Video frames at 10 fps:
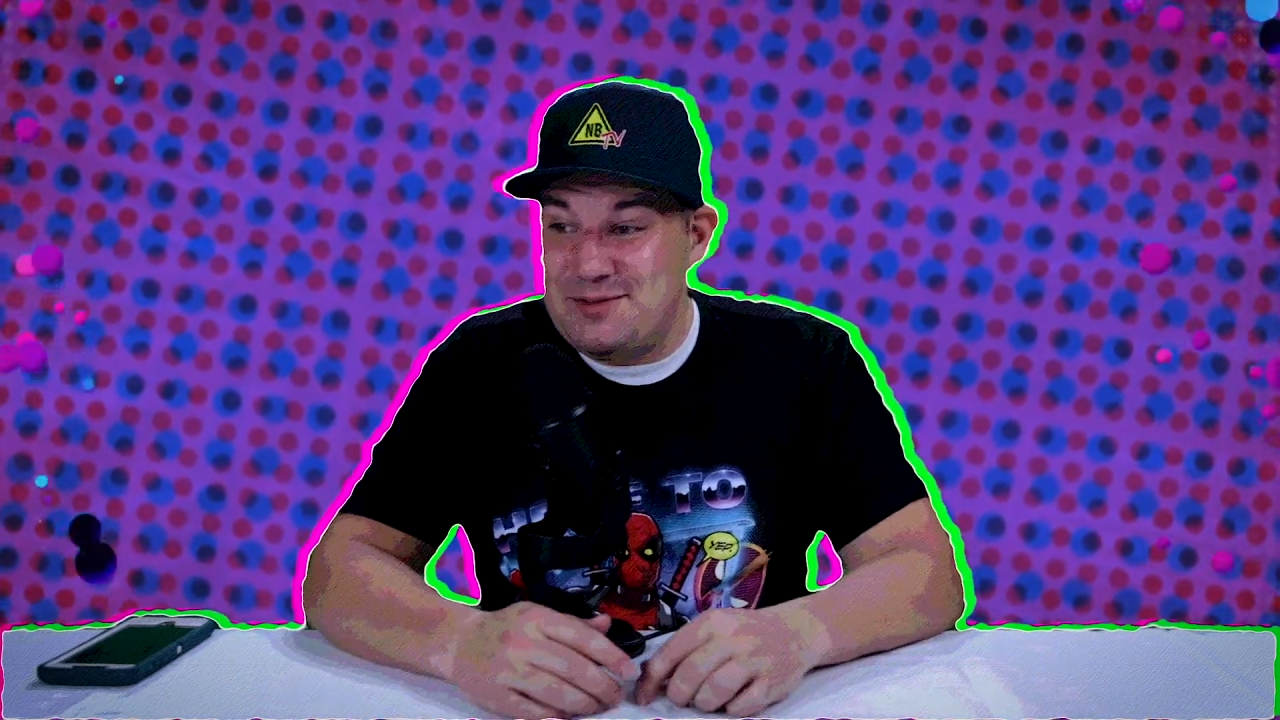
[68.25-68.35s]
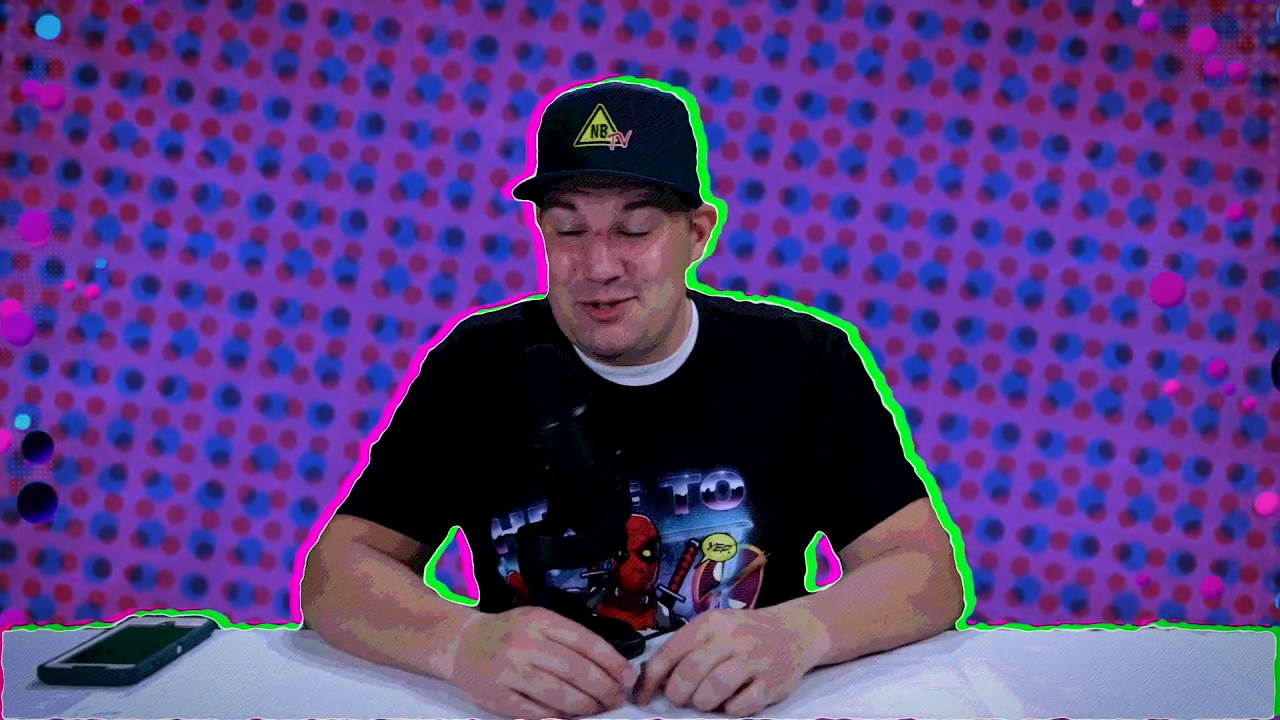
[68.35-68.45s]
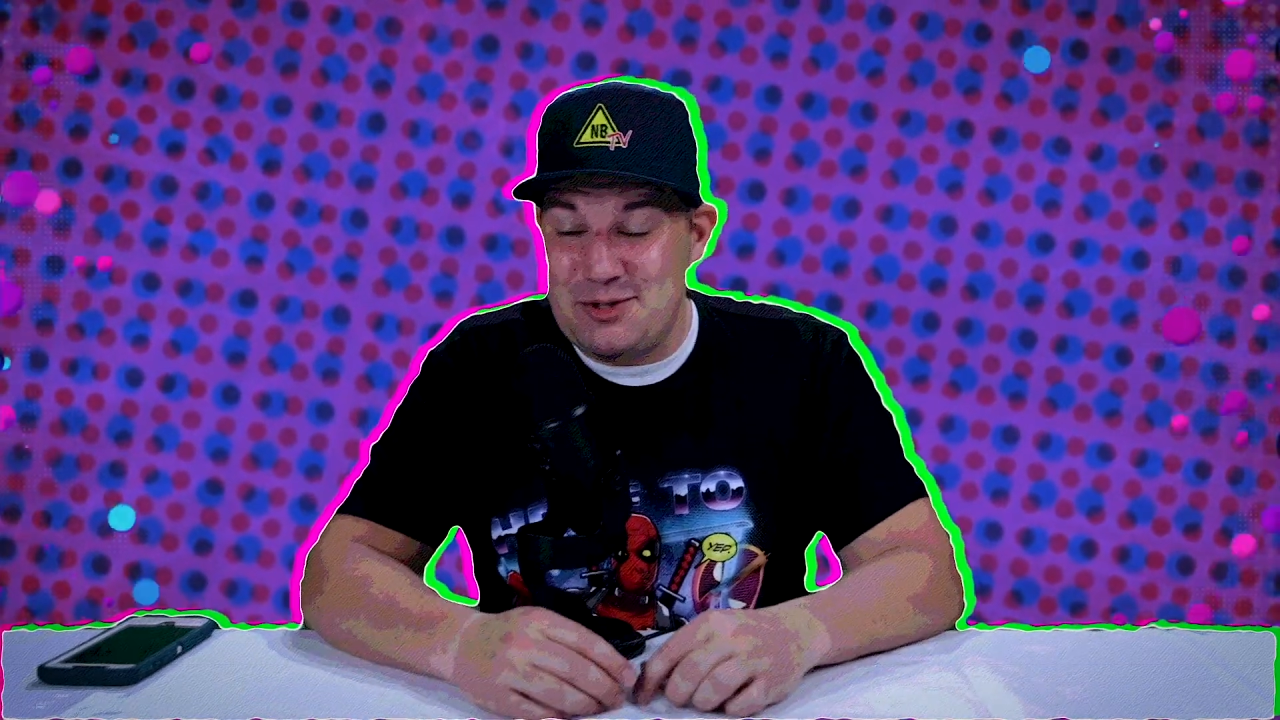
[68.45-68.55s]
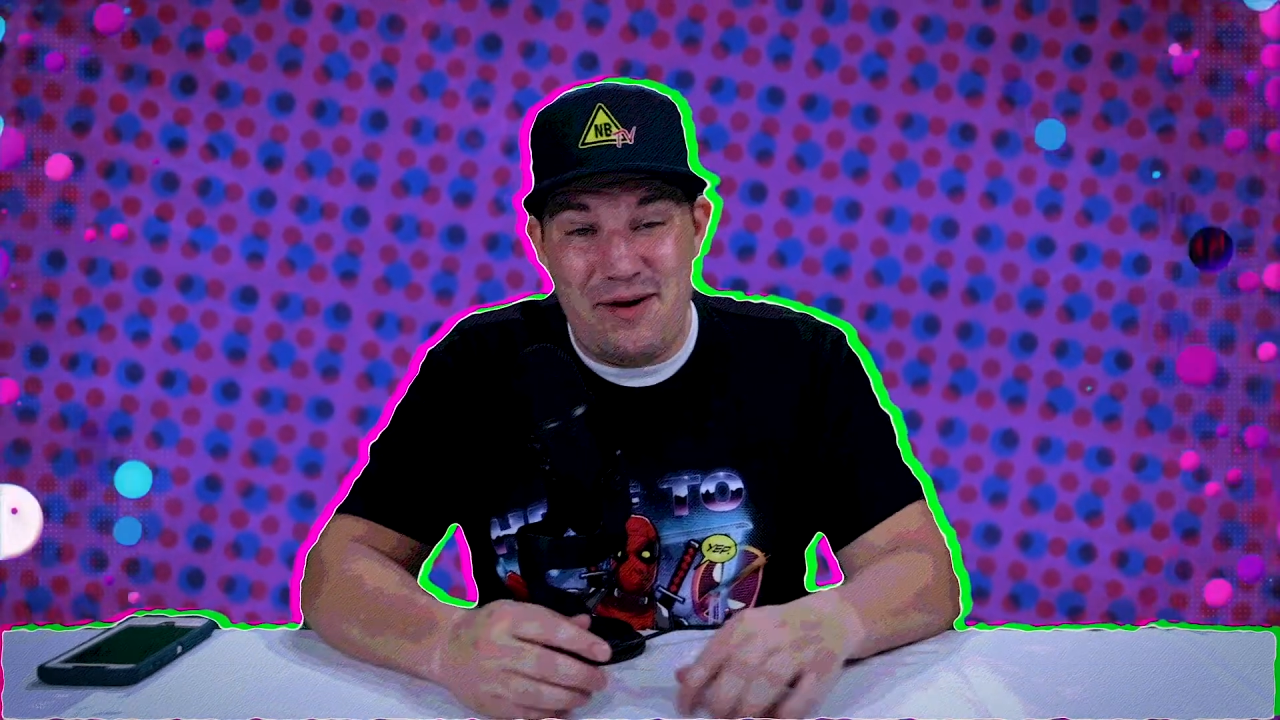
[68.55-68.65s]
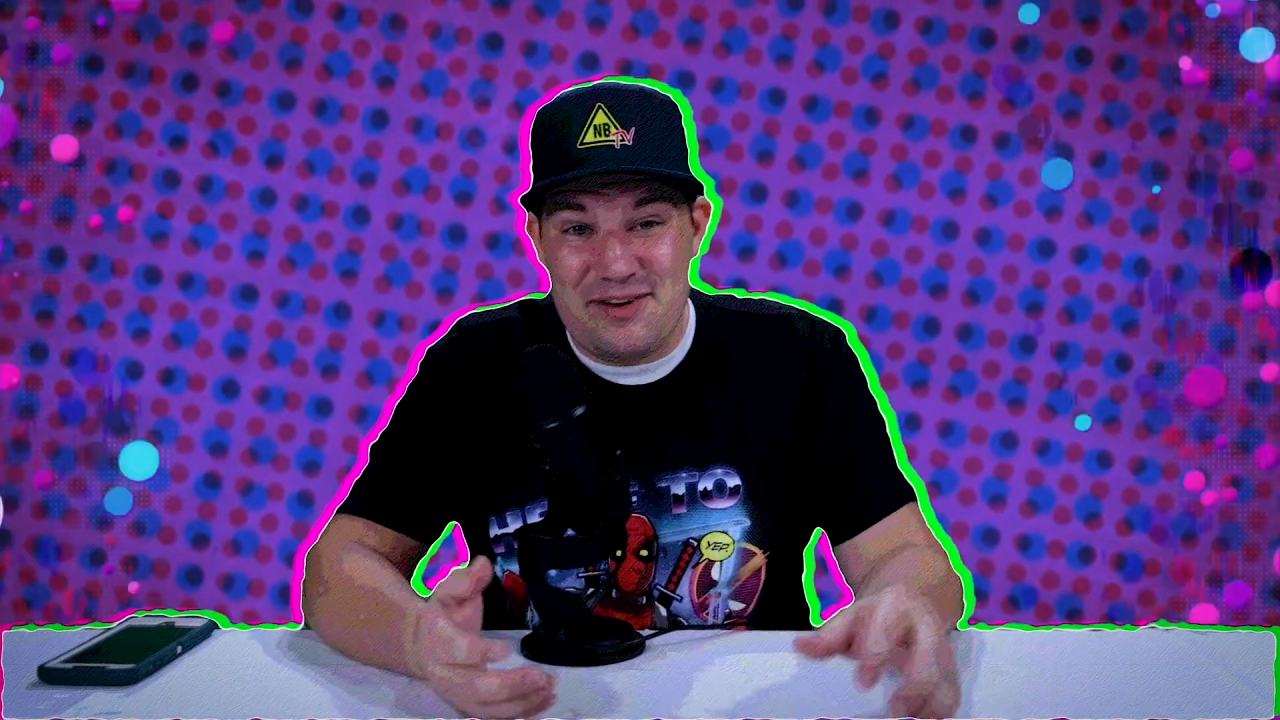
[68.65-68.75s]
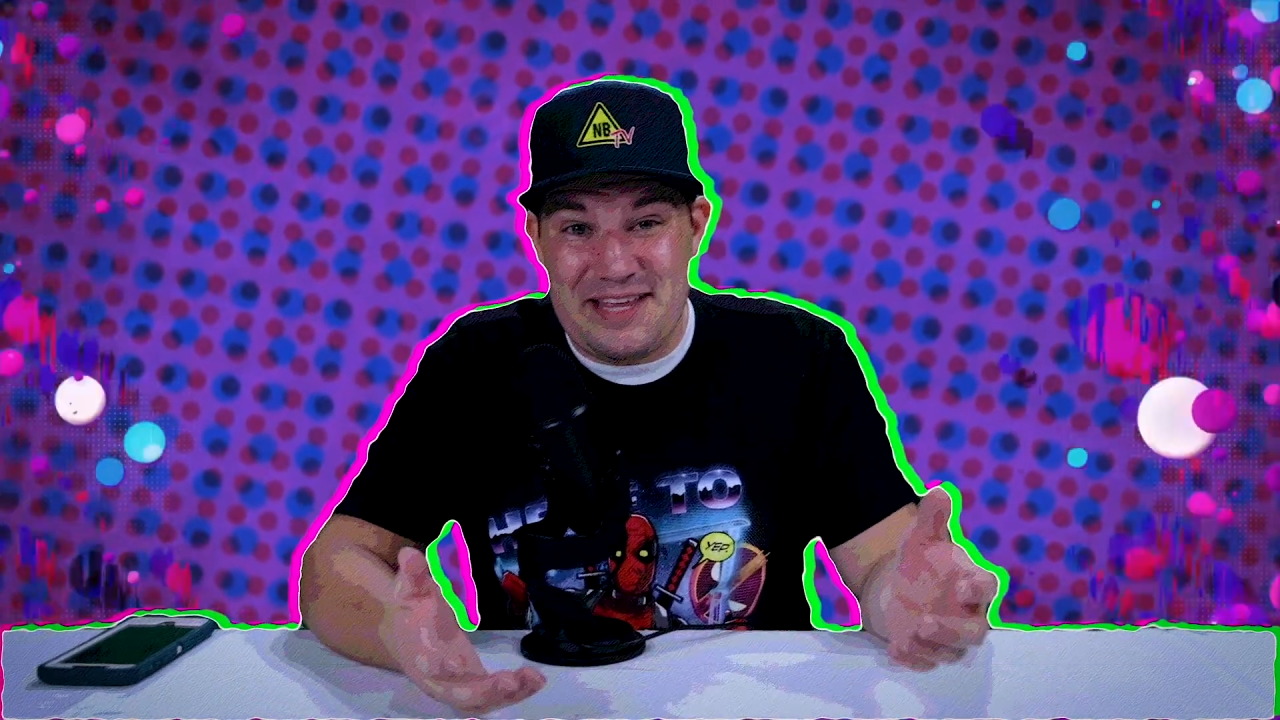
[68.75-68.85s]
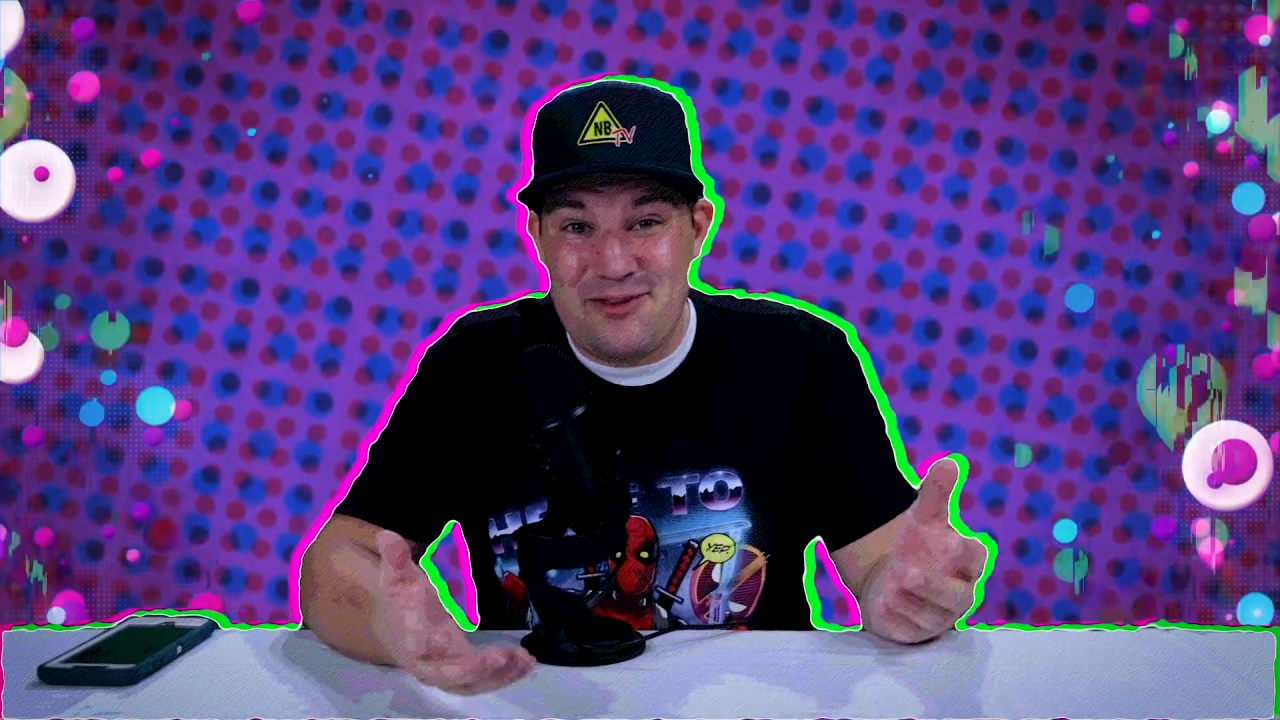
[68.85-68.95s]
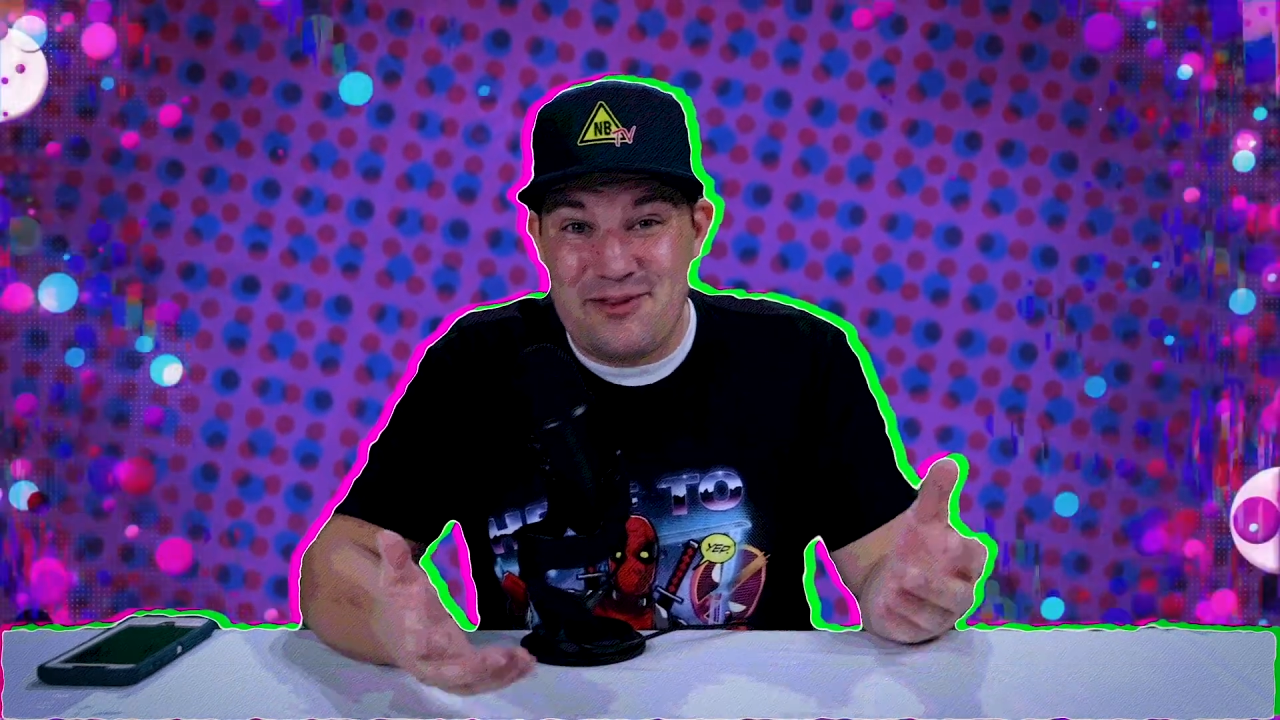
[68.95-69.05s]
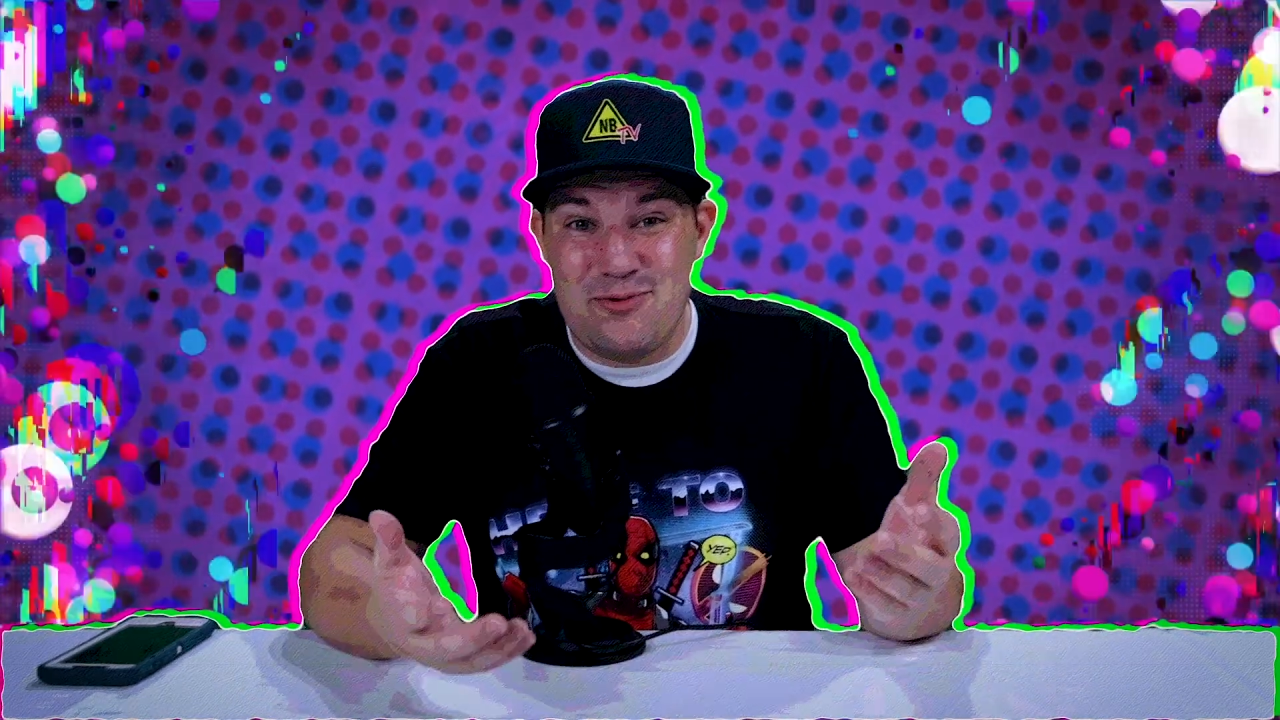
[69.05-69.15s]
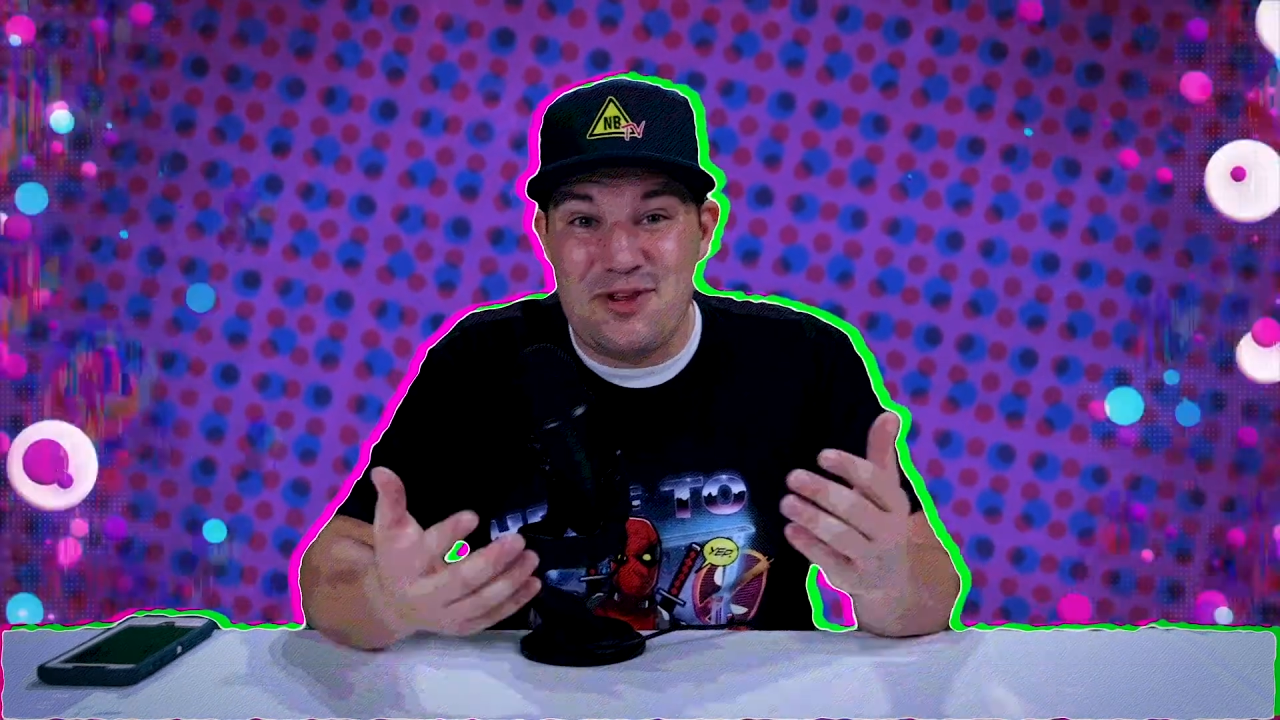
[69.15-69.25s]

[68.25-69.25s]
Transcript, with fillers: do everything through